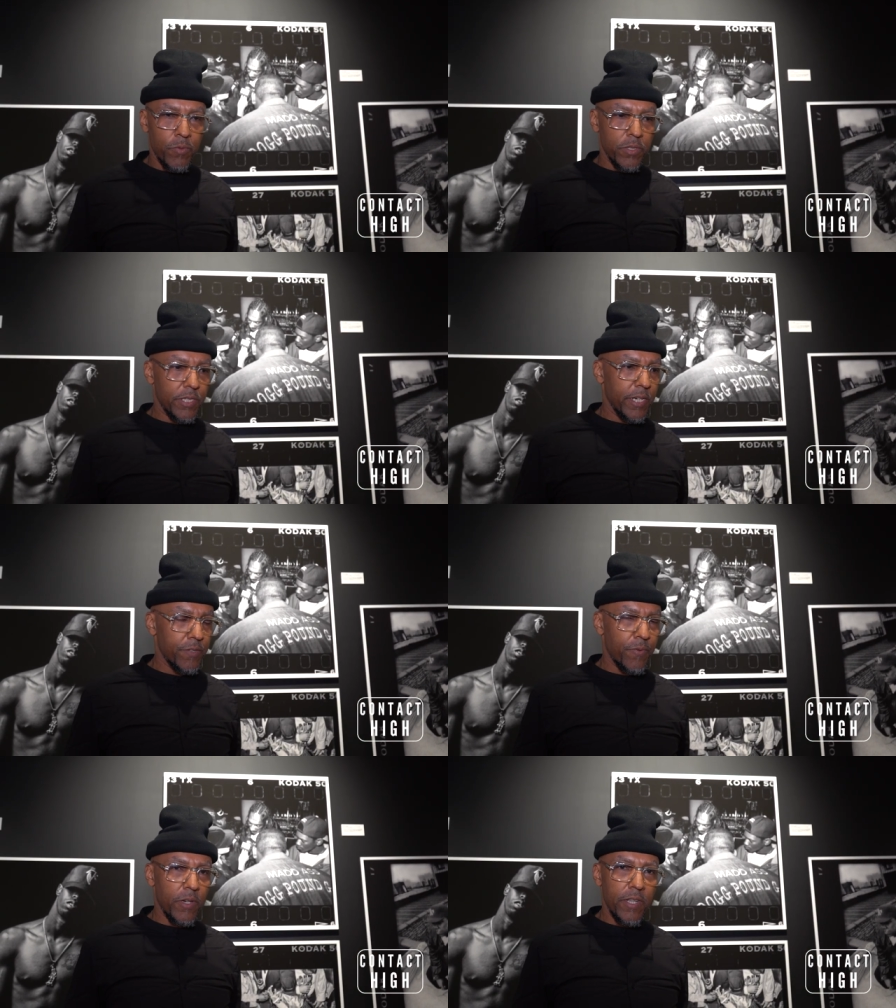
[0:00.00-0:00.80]

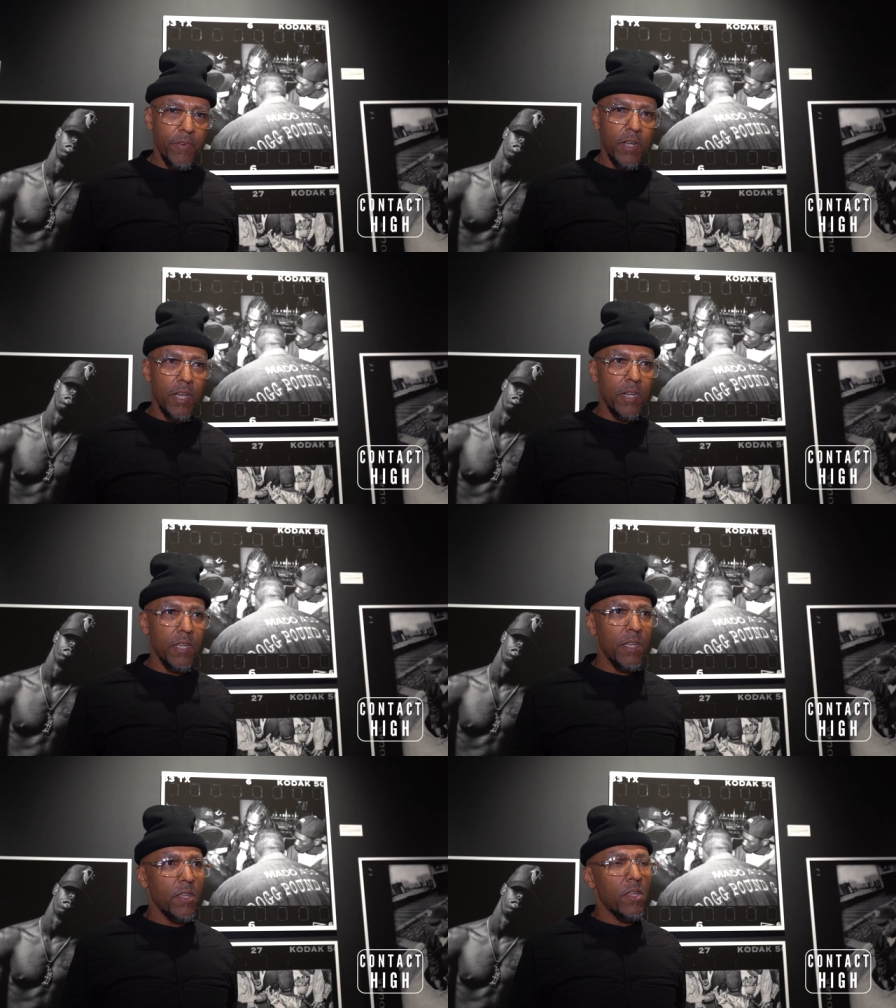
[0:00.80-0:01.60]
sings for Living
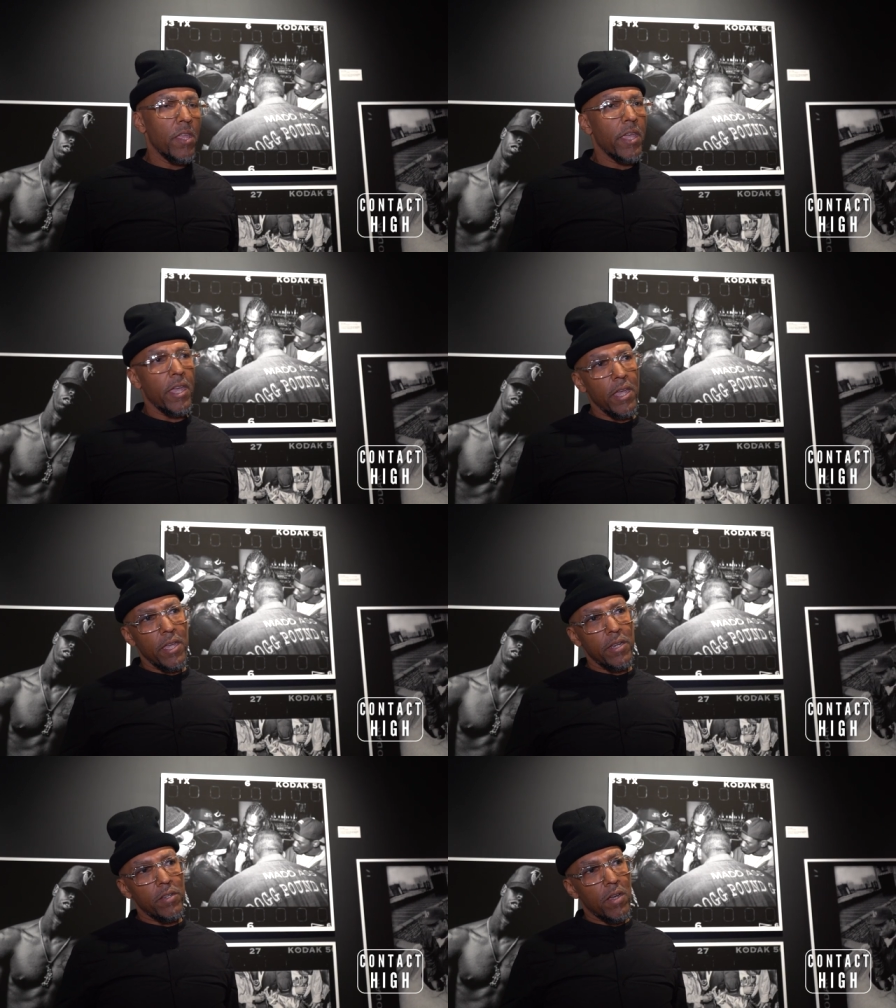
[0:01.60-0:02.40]
Color,
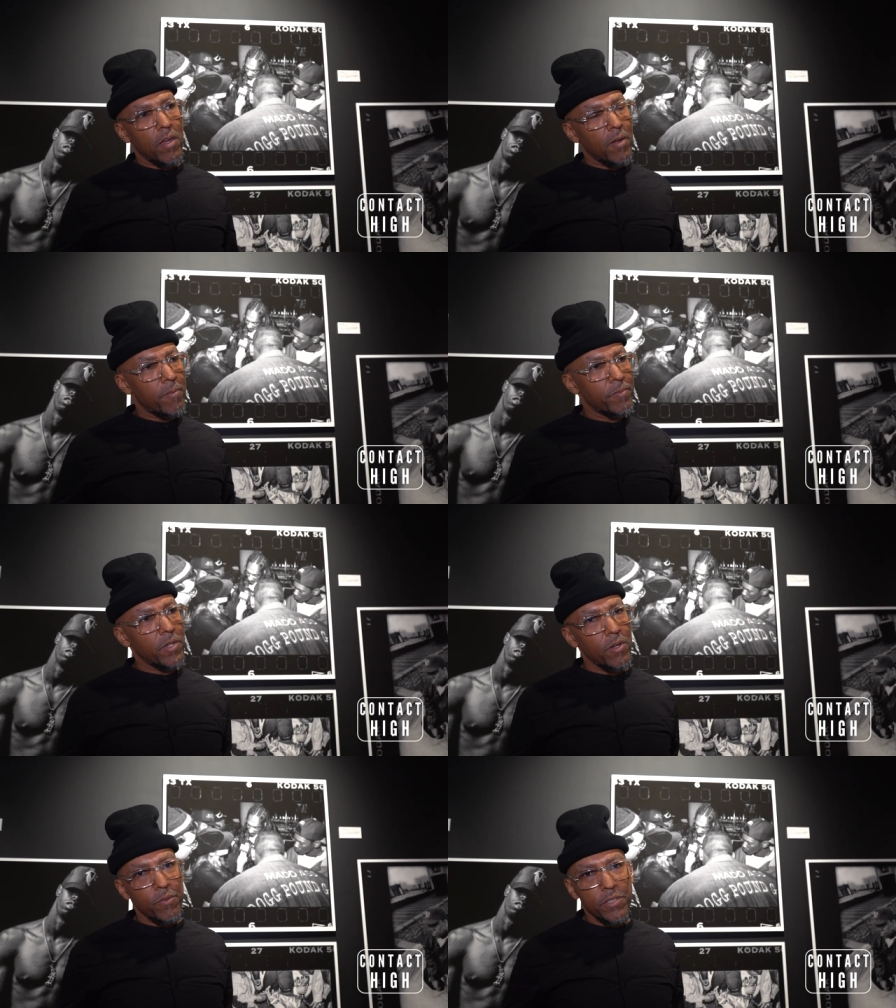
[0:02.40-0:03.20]
and,
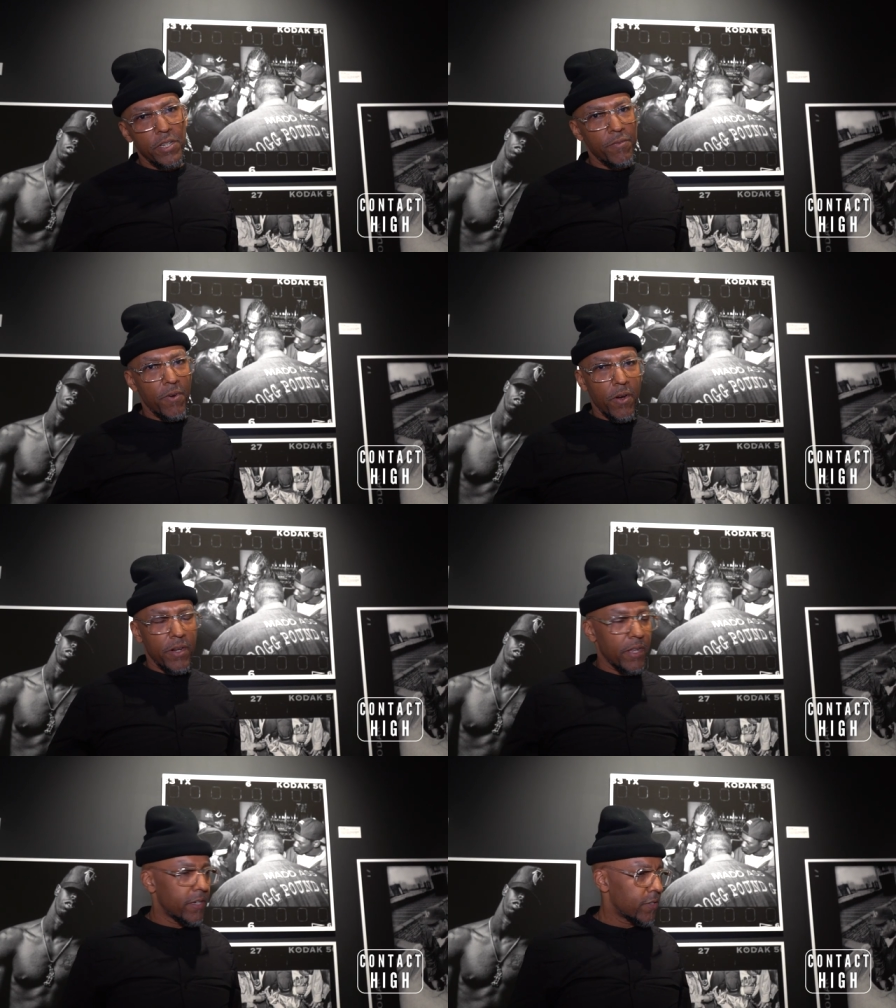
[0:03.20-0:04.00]
you know, see
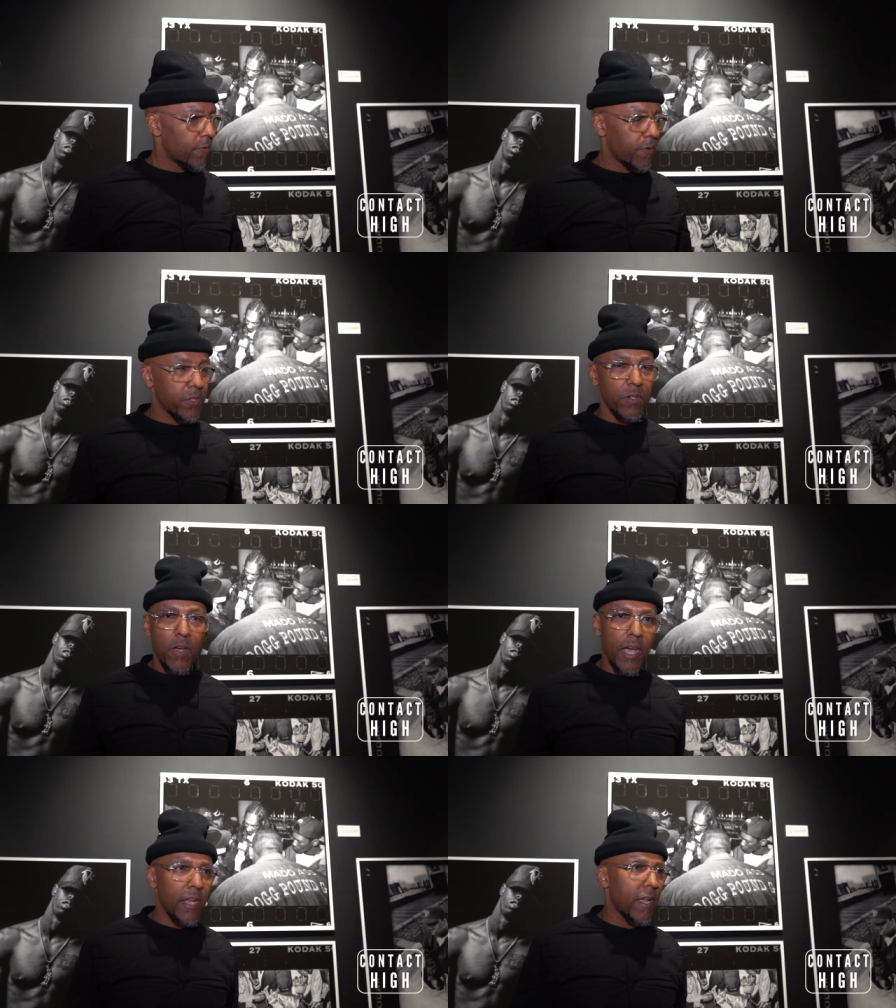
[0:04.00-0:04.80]
Vernon and so forth. So,
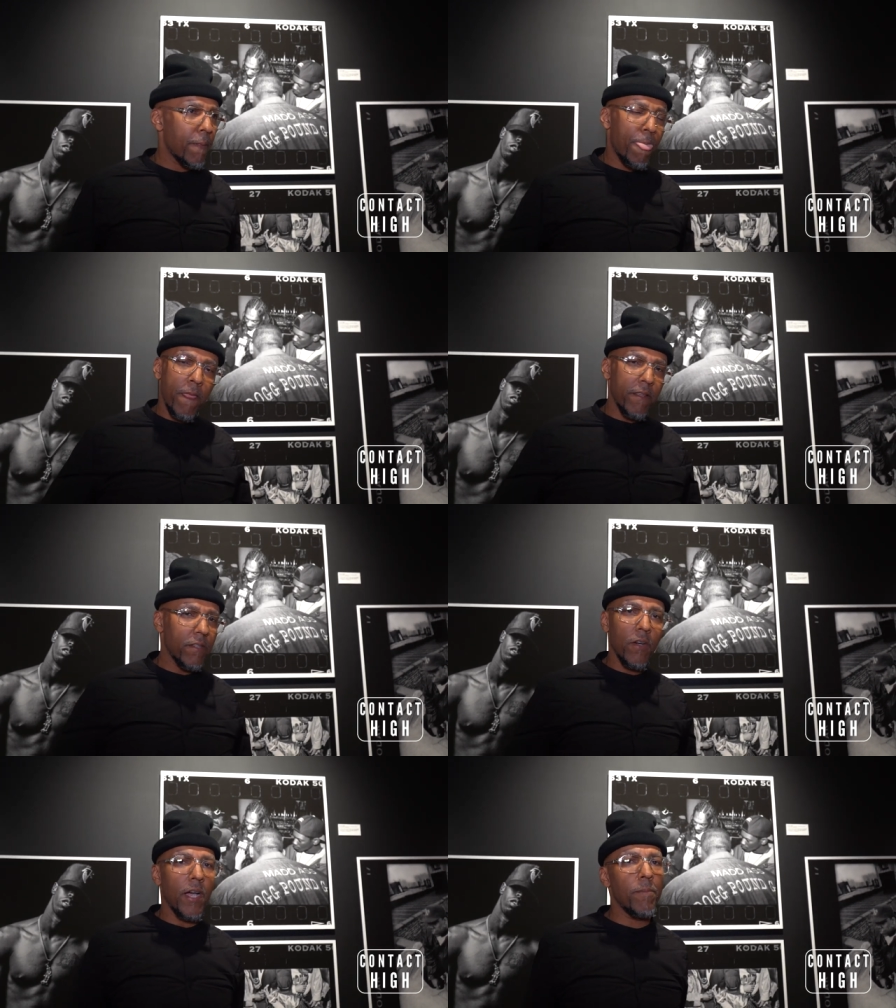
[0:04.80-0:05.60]

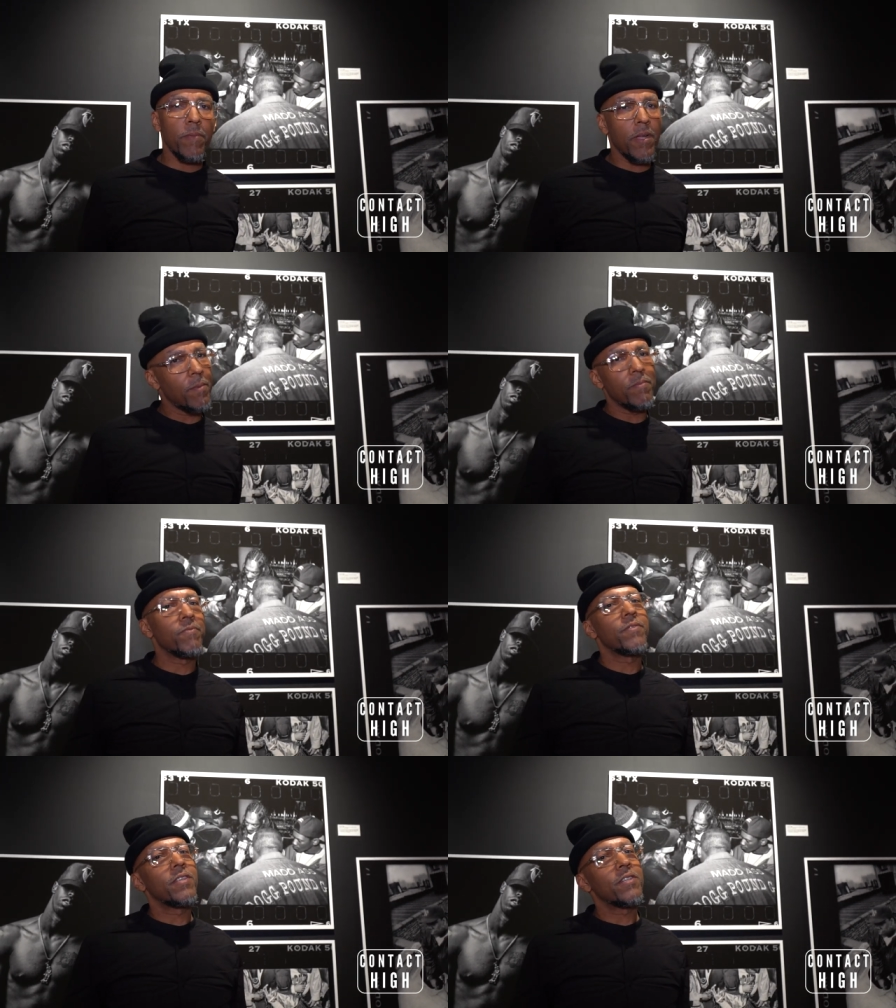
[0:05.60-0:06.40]

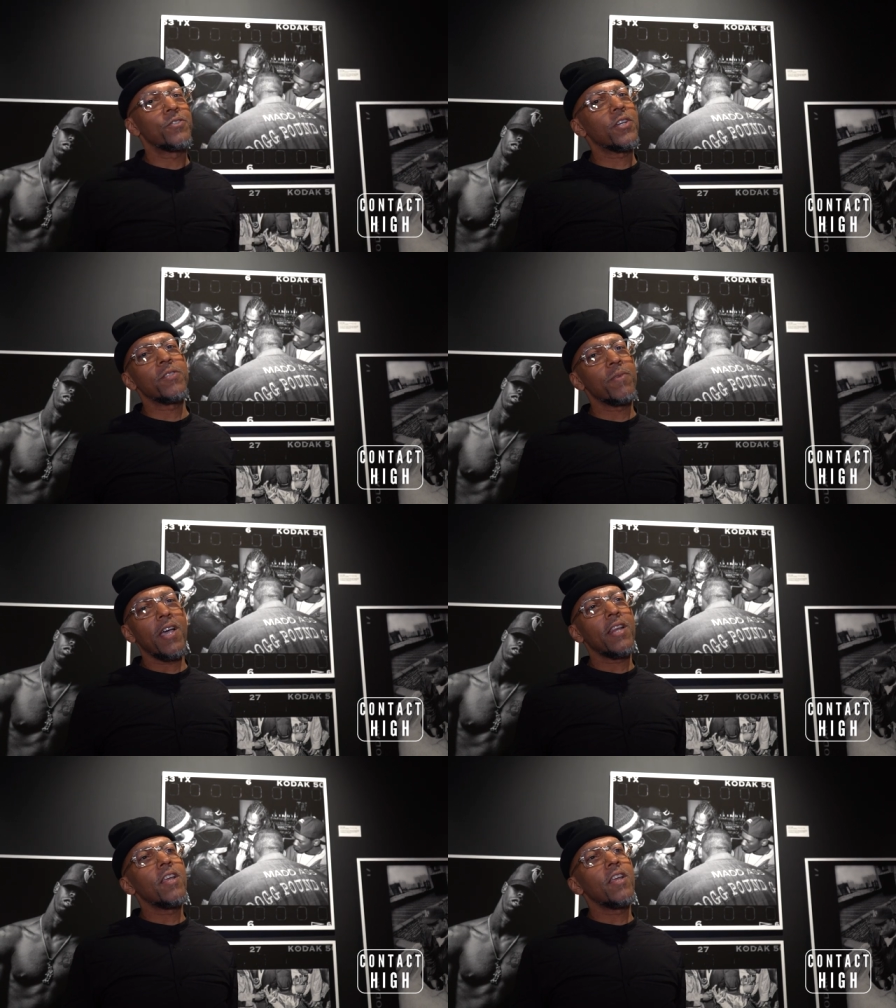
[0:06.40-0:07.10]
I'm trust me, I